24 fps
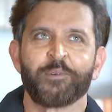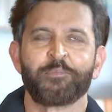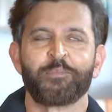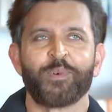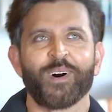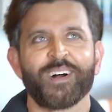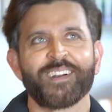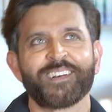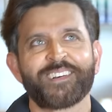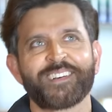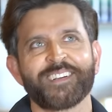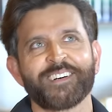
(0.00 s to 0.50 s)

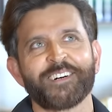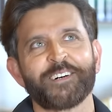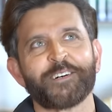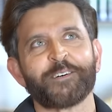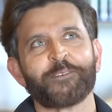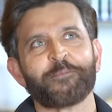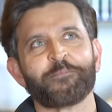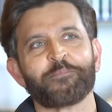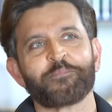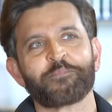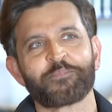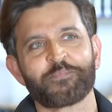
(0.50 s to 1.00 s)
But
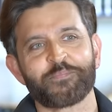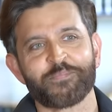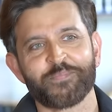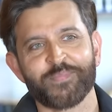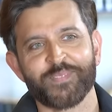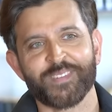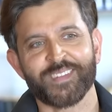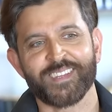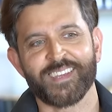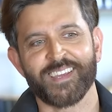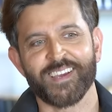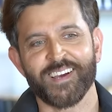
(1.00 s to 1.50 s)

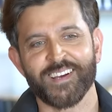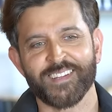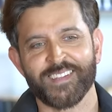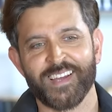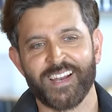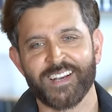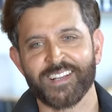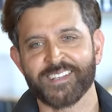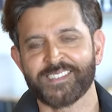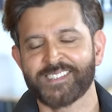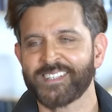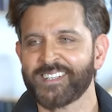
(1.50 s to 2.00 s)

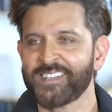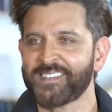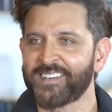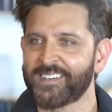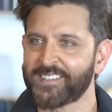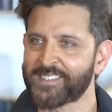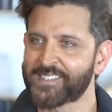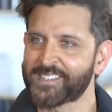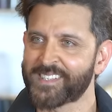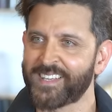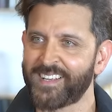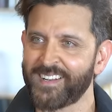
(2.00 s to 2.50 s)
that is still
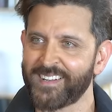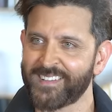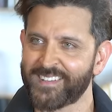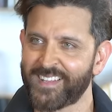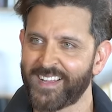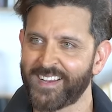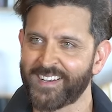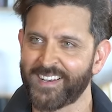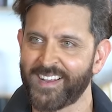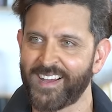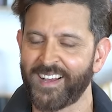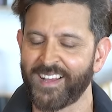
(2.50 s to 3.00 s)
a skill
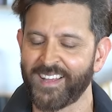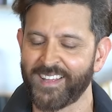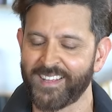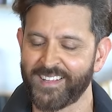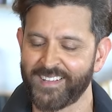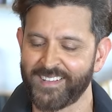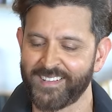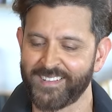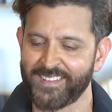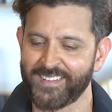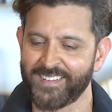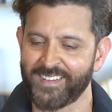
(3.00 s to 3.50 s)
that
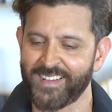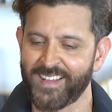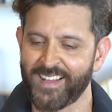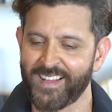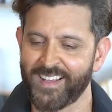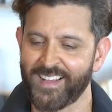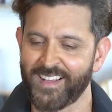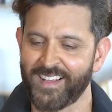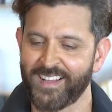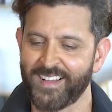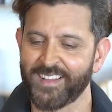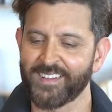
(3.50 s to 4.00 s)
I
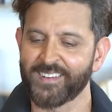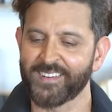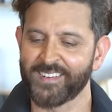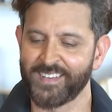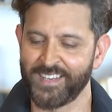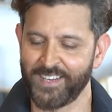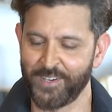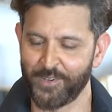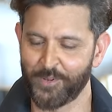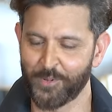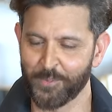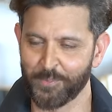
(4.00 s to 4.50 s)

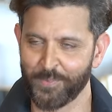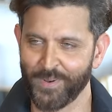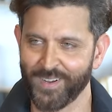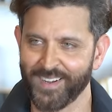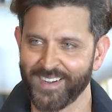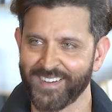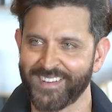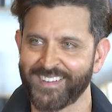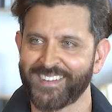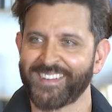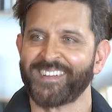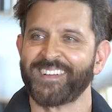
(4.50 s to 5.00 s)
need to
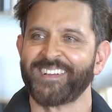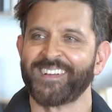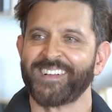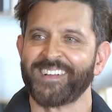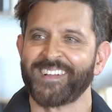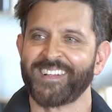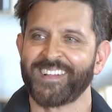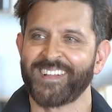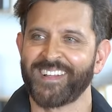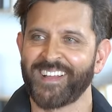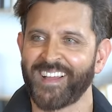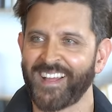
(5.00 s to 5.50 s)
build,
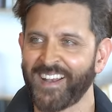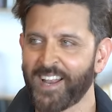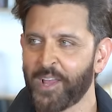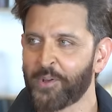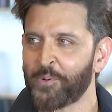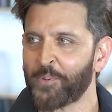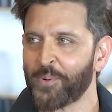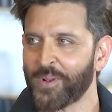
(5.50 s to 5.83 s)
and I